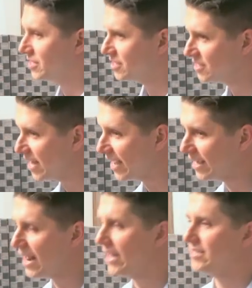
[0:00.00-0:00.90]
the
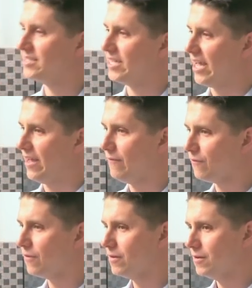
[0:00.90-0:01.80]
second I hit save
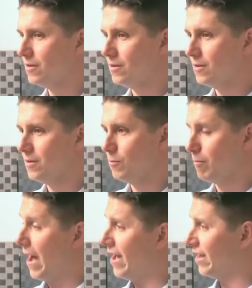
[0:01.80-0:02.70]

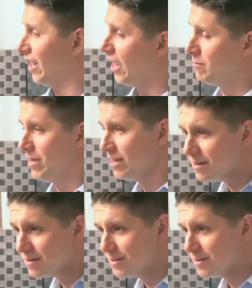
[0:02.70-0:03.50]
by a gunman?